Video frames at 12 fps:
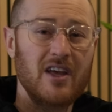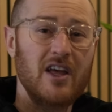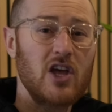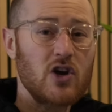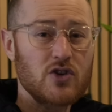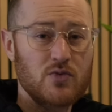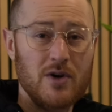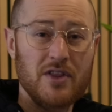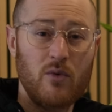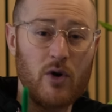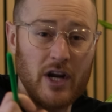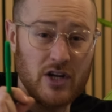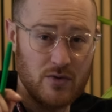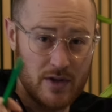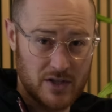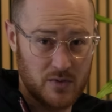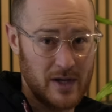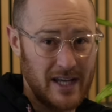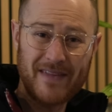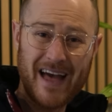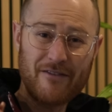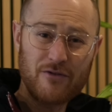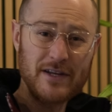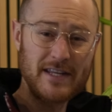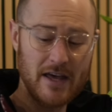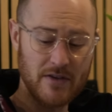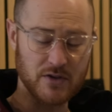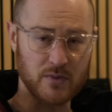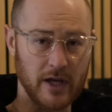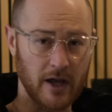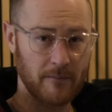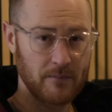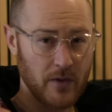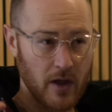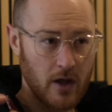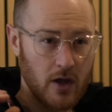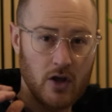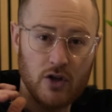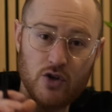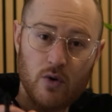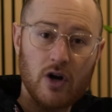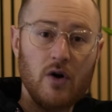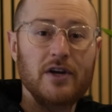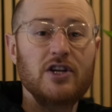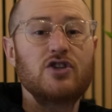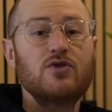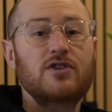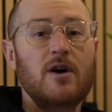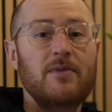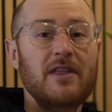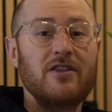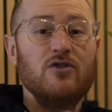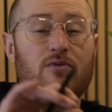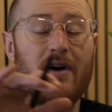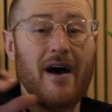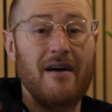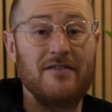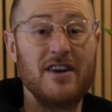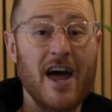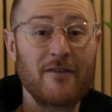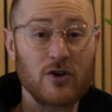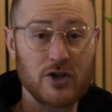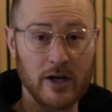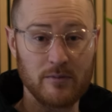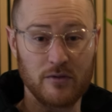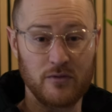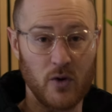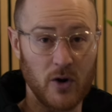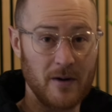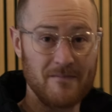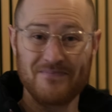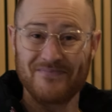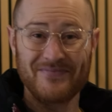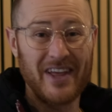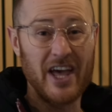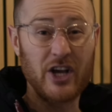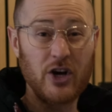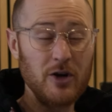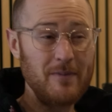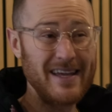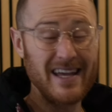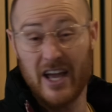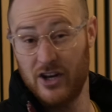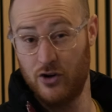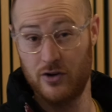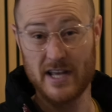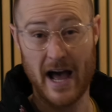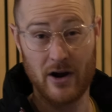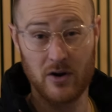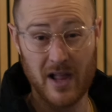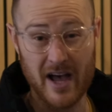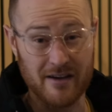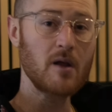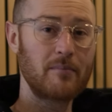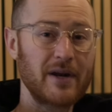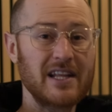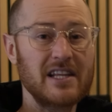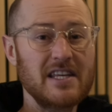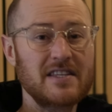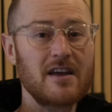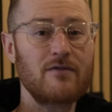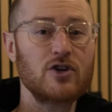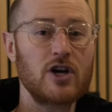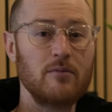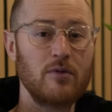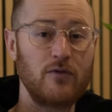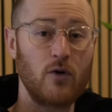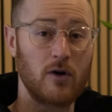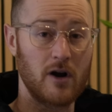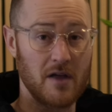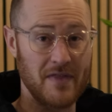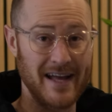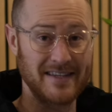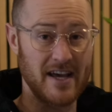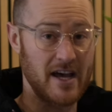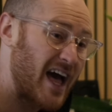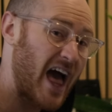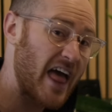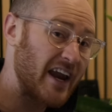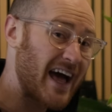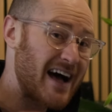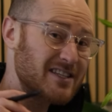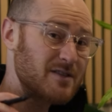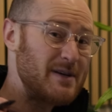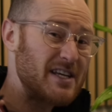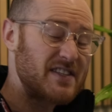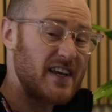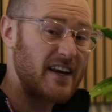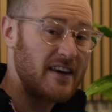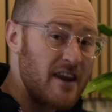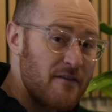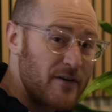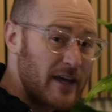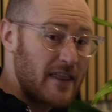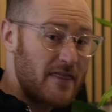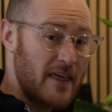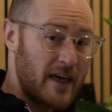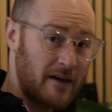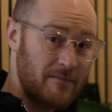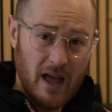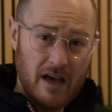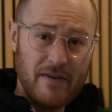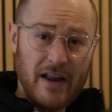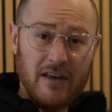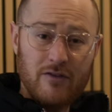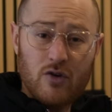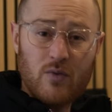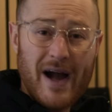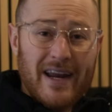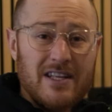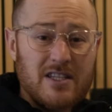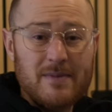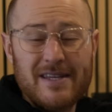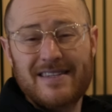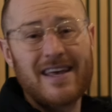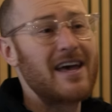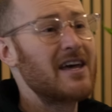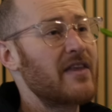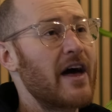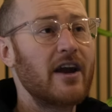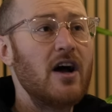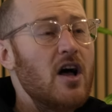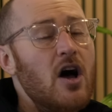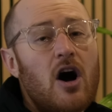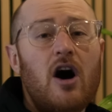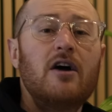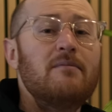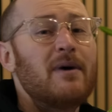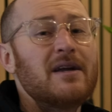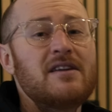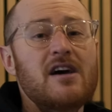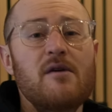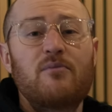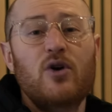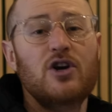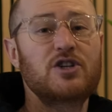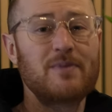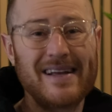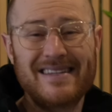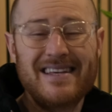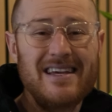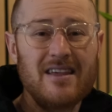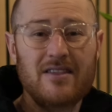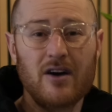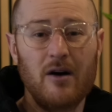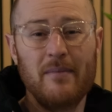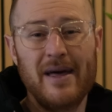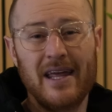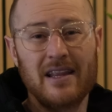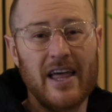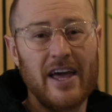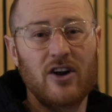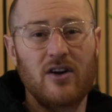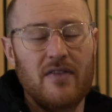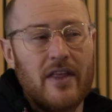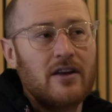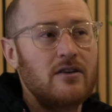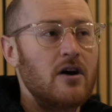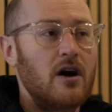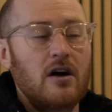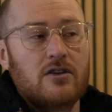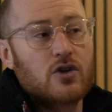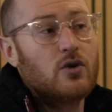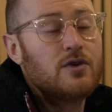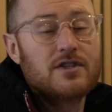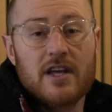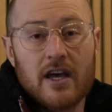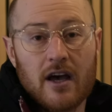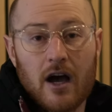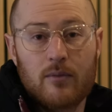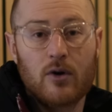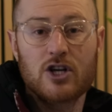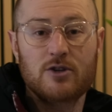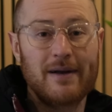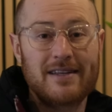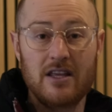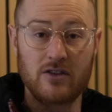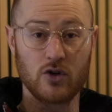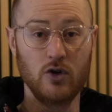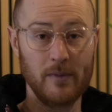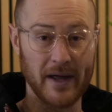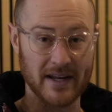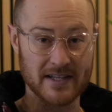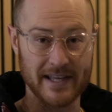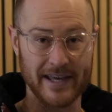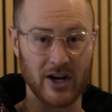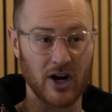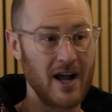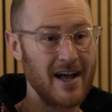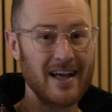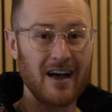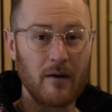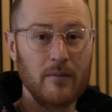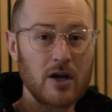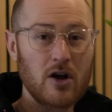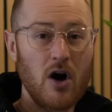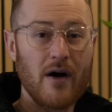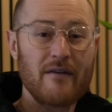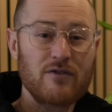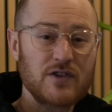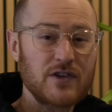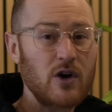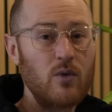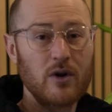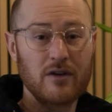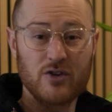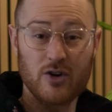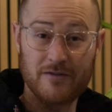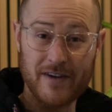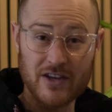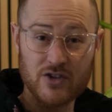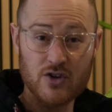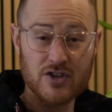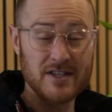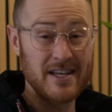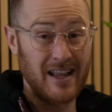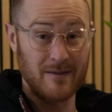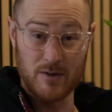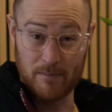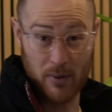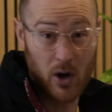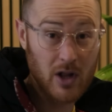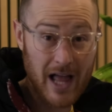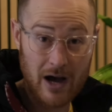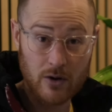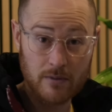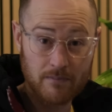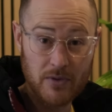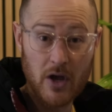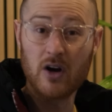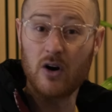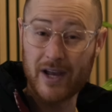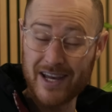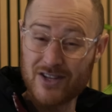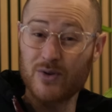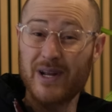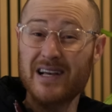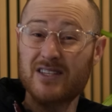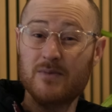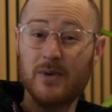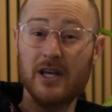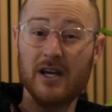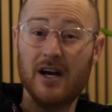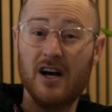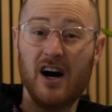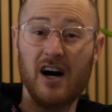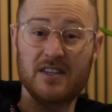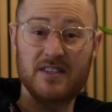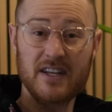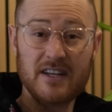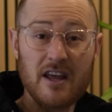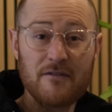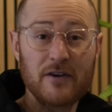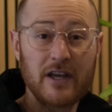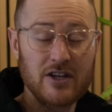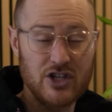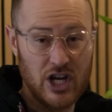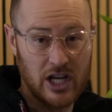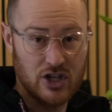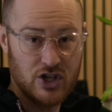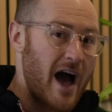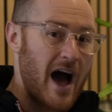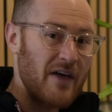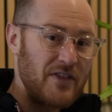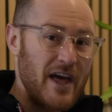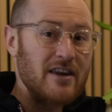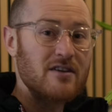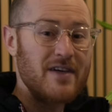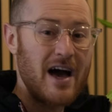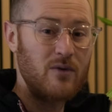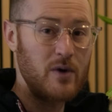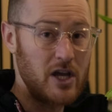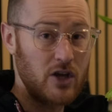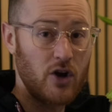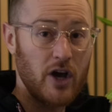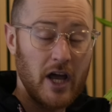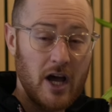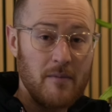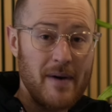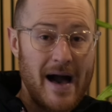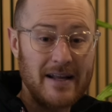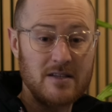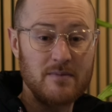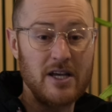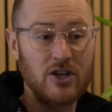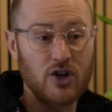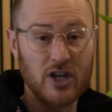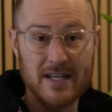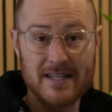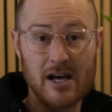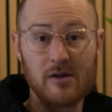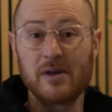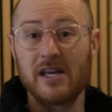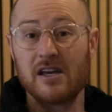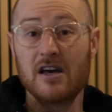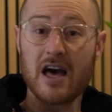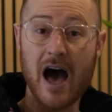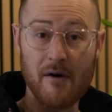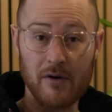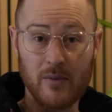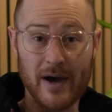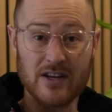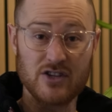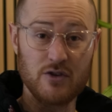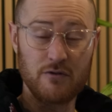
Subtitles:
Here's one that we're going to do this week. Every day this week, you are going to do something that you have never done before. It could be in your entire life, but at least never done before on that day. And it has to be a significant thing. If any of you write into me saying that on Monday I brushed my teeth a minute later and then Tuesday I brushed my teeth 2 minutes later, I'm going to call every single one of your investors and tell them to pull out. Okay, so it has to be a significant change. At the end of that week, you're going to come back to me and you're going to tell me how it went. Do you